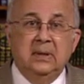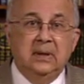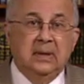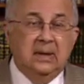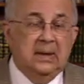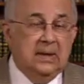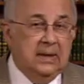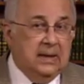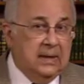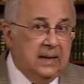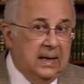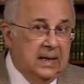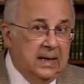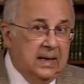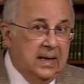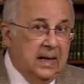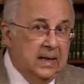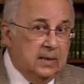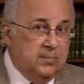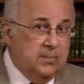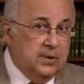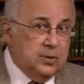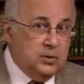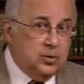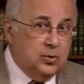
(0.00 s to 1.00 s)
In Layla
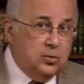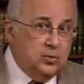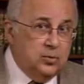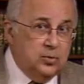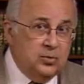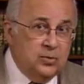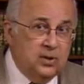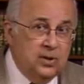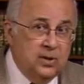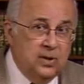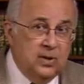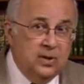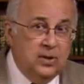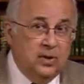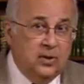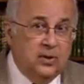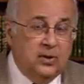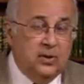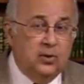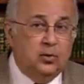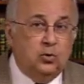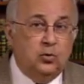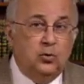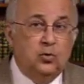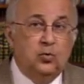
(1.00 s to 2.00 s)
and Majnun,
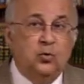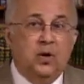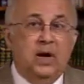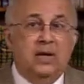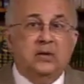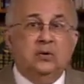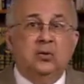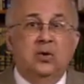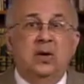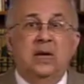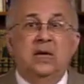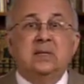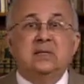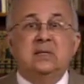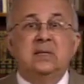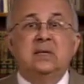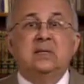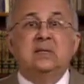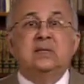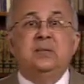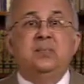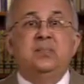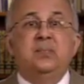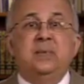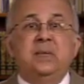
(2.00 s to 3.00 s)
the two
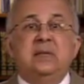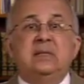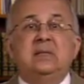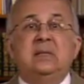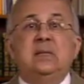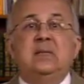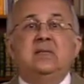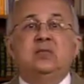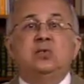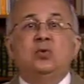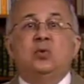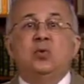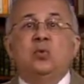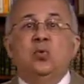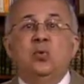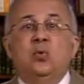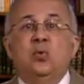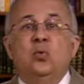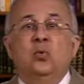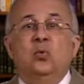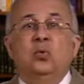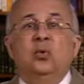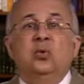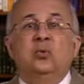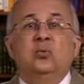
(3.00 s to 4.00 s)
adolescents meet in
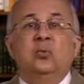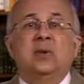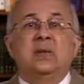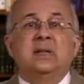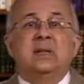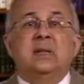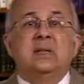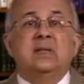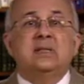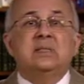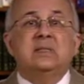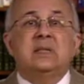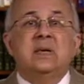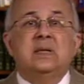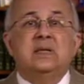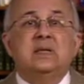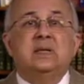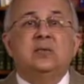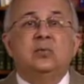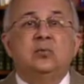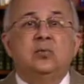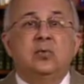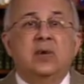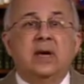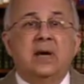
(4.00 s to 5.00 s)
school where they
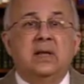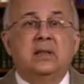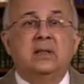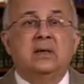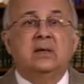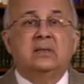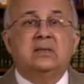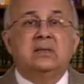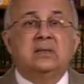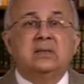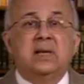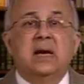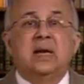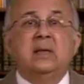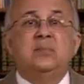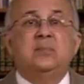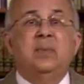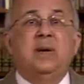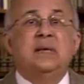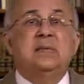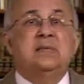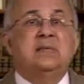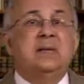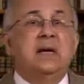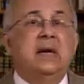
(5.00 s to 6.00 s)
study together side
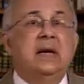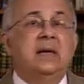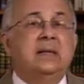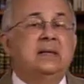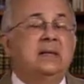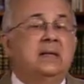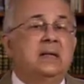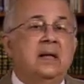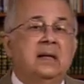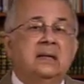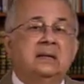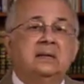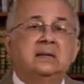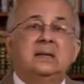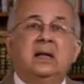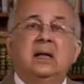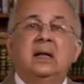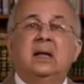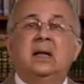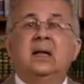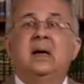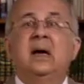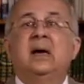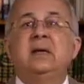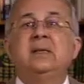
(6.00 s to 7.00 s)
by side
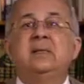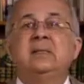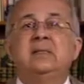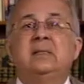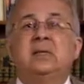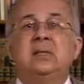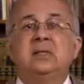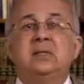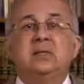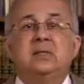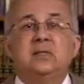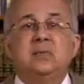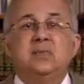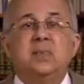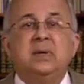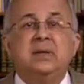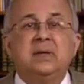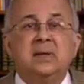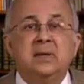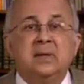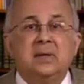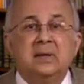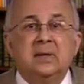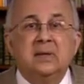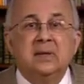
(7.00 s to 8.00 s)
until Qais is
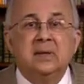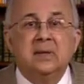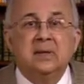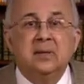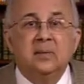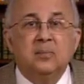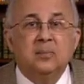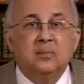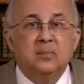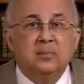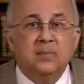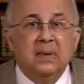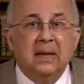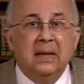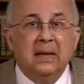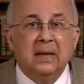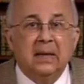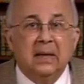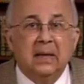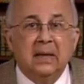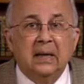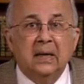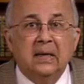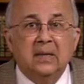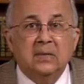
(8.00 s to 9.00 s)
smitten by
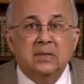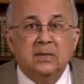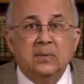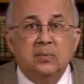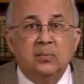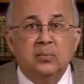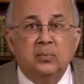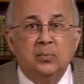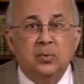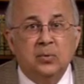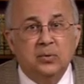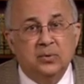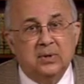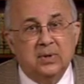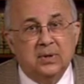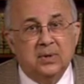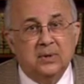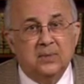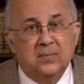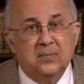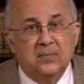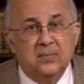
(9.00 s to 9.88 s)
Layla's beauty.